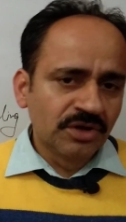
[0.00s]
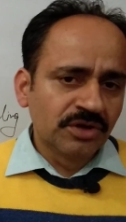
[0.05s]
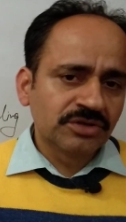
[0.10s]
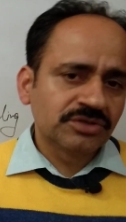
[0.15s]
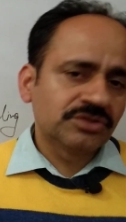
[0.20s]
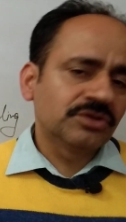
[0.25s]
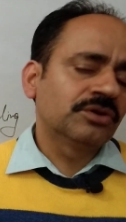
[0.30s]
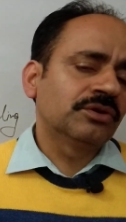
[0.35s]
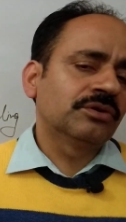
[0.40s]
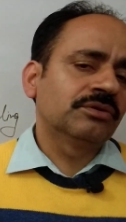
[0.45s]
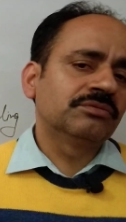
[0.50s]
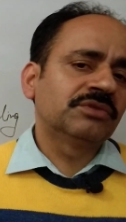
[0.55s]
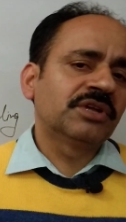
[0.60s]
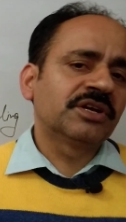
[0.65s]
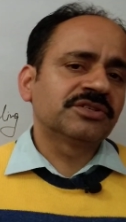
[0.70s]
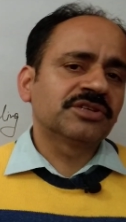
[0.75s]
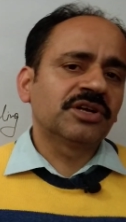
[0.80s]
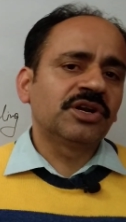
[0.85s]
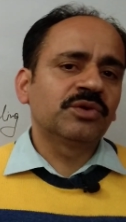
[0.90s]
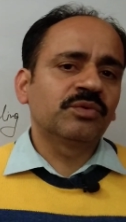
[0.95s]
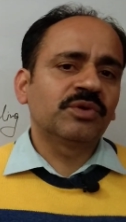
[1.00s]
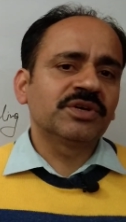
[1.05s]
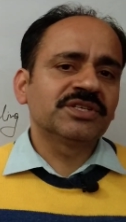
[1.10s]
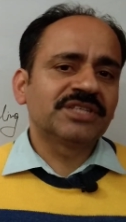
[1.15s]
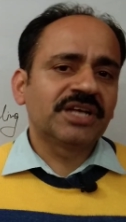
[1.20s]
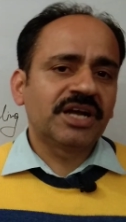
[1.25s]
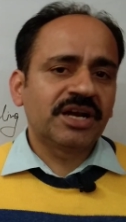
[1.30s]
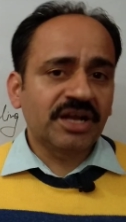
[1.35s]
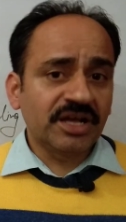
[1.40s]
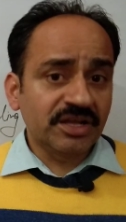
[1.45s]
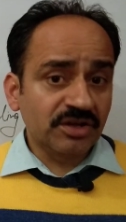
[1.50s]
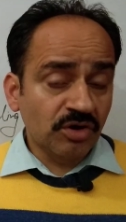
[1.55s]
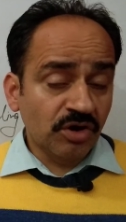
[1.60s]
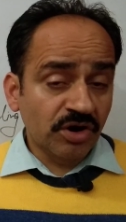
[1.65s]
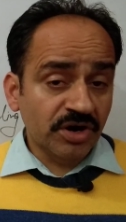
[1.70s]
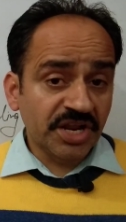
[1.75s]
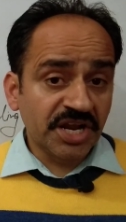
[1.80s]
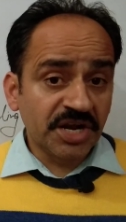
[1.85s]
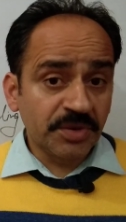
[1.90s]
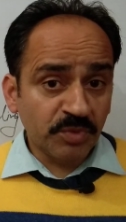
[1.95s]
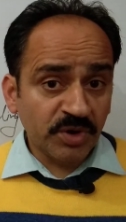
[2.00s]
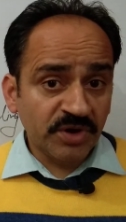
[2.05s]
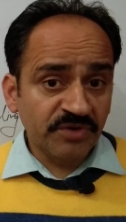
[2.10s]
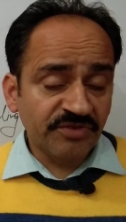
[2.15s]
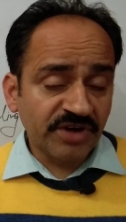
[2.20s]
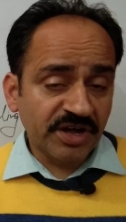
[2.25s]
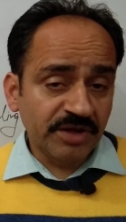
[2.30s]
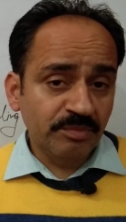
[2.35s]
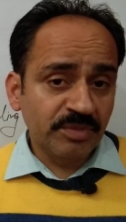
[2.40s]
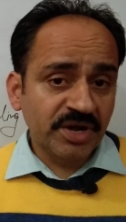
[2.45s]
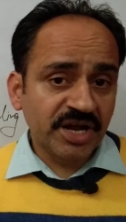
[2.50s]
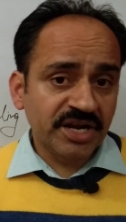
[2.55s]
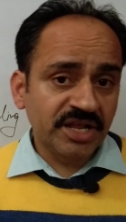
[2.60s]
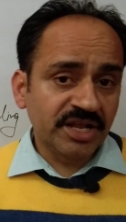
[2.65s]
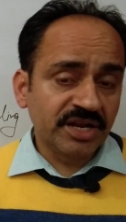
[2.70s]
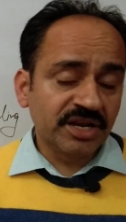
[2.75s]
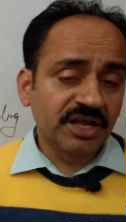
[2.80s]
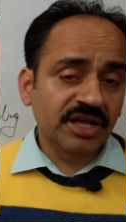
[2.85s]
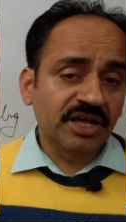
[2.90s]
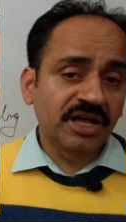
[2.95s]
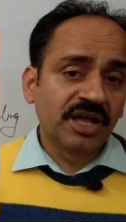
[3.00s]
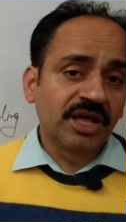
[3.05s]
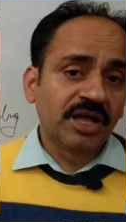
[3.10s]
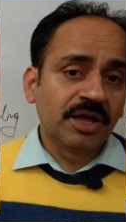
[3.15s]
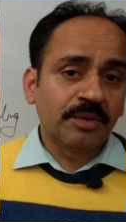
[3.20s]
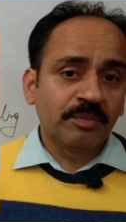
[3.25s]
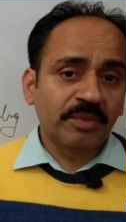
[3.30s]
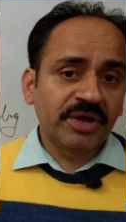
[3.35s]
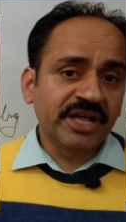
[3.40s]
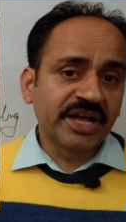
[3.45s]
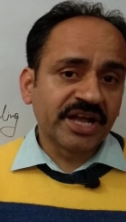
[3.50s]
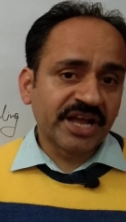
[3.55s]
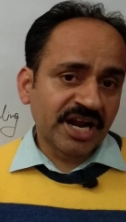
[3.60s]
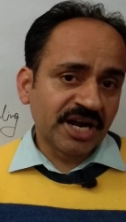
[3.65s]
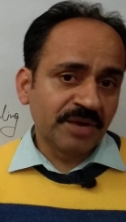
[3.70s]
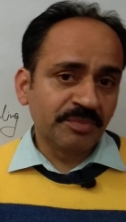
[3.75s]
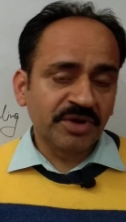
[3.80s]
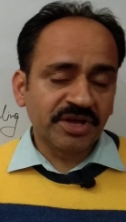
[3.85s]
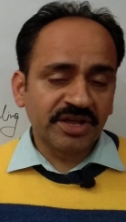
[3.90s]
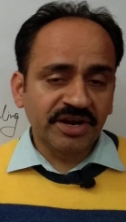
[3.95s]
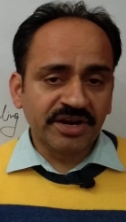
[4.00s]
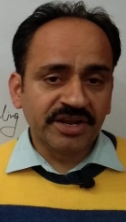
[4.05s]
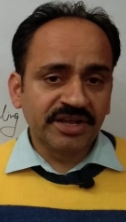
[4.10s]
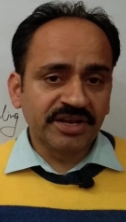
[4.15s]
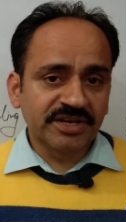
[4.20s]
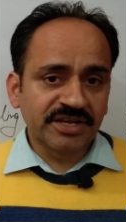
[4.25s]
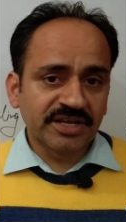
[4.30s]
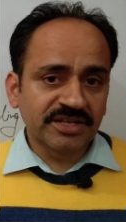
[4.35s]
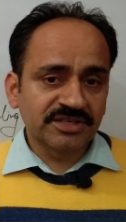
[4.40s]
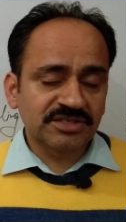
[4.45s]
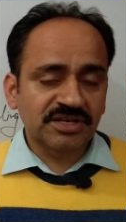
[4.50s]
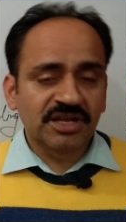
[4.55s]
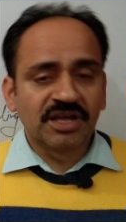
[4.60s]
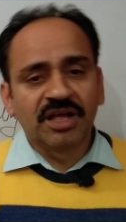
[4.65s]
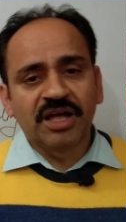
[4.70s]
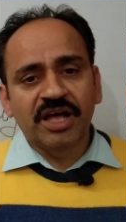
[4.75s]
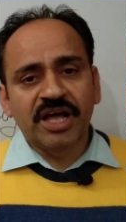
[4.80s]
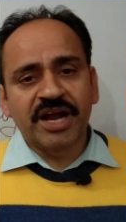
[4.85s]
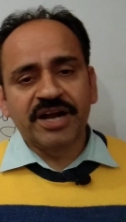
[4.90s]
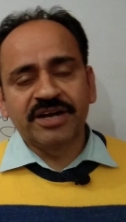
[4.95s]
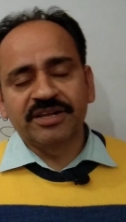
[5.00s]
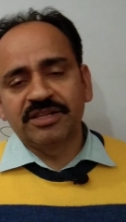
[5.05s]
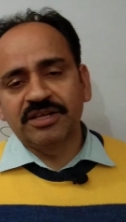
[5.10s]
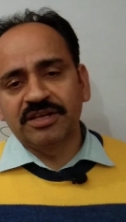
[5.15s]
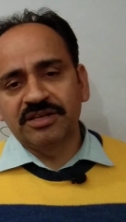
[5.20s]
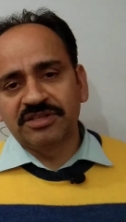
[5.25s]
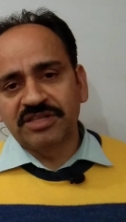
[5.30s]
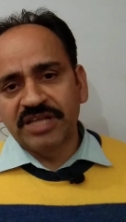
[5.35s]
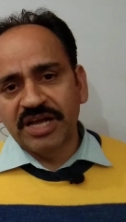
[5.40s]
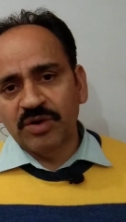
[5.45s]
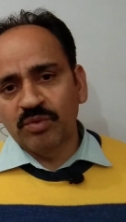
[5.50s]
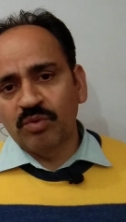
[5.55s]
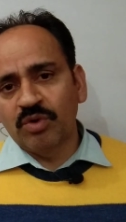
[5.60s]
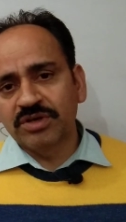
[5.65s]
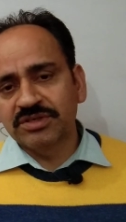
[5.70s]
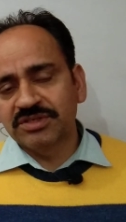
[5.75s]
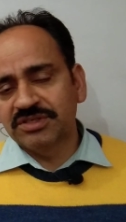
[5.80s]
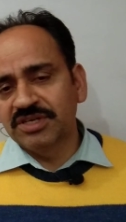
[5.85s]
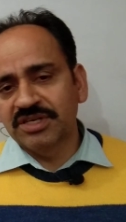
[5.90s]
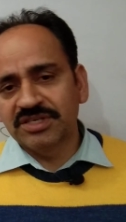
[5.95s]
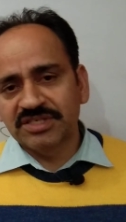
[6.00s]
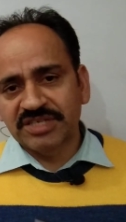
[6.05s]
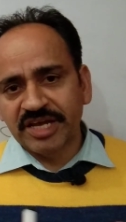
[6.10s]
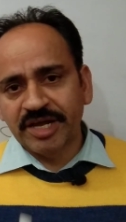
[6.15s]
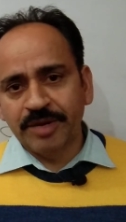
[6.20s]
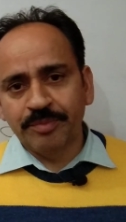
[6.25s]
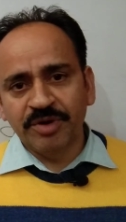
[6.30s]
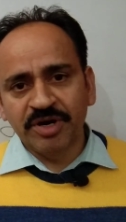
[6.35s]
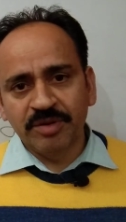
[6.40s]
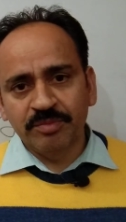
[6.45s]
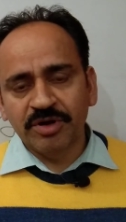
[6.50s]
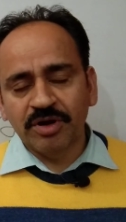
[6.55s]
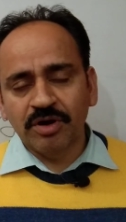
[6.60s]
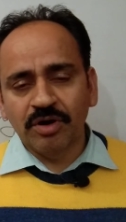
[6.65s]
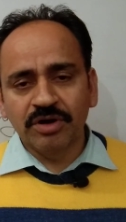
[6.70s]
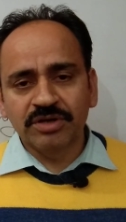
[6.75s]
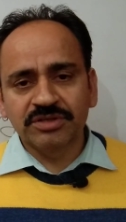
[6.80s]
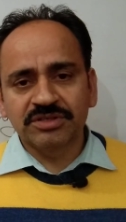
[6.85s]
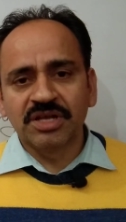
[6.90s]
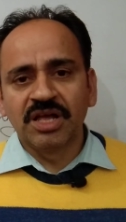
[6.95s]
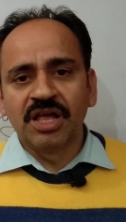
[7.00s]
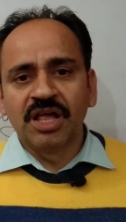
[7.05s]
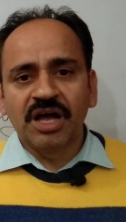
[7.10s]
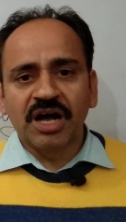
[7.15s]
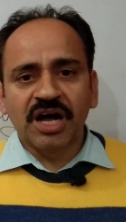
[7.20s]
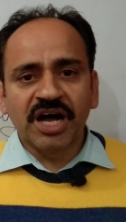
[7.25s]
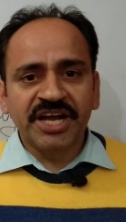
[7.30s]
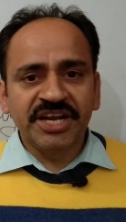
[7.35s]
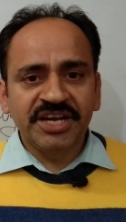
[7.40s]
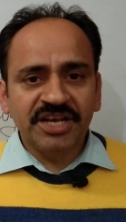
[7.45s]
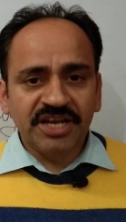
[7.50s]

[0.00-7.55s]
So the result was that I got 8.5 band in uh, my academic reading test. And that that was just happened because I